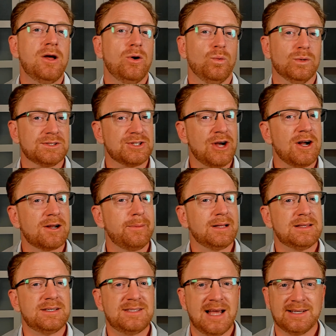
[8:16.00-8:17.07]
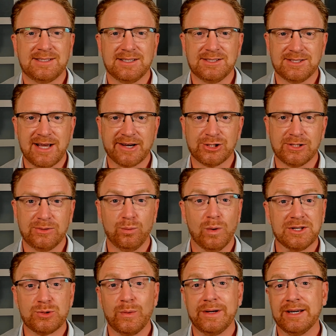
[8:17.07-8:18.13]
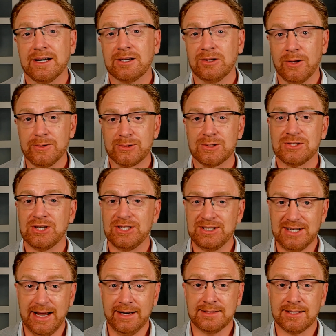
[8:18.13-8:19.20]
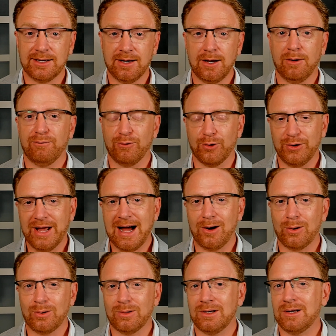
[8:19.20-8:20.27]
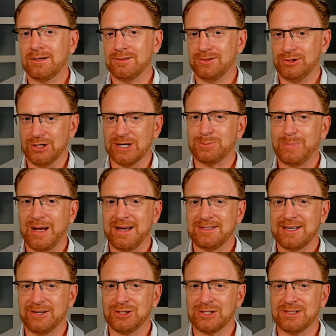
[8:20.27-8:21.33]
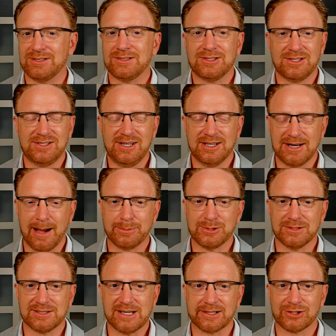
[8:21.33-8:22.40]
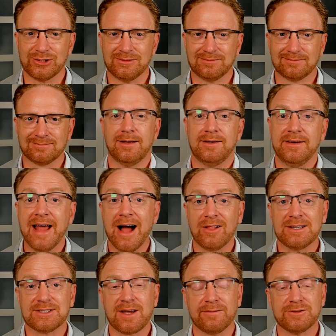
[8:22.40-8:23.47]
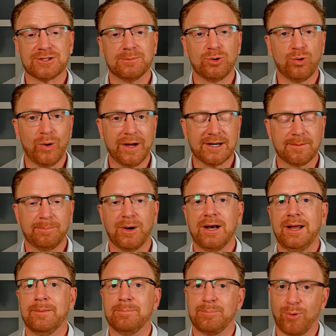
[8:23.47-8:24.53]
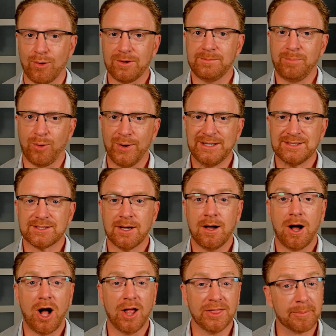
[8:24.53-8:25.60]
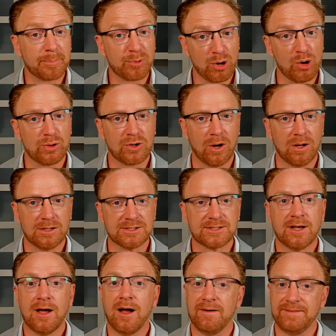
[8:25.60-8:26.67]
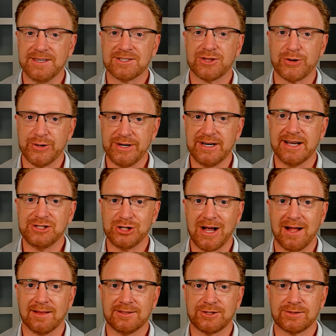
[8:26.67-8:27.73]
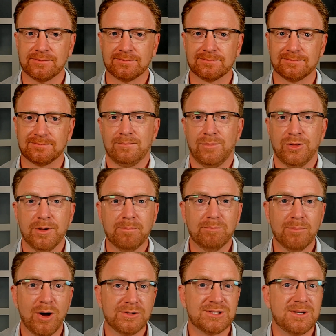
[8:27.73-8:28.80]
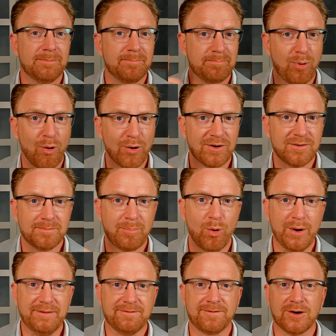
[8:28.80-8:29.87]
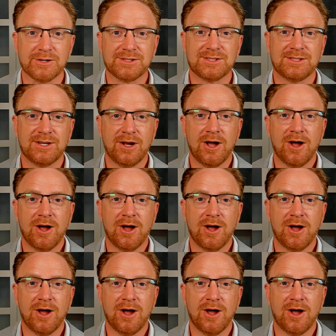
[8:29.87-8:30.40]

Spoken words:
We'll talk about the testing section once we get closer to the date. For now, just pay attention to the adoption section. Now let's cover some quick but important points on the protocols of this 30-day challenge. The most important point first.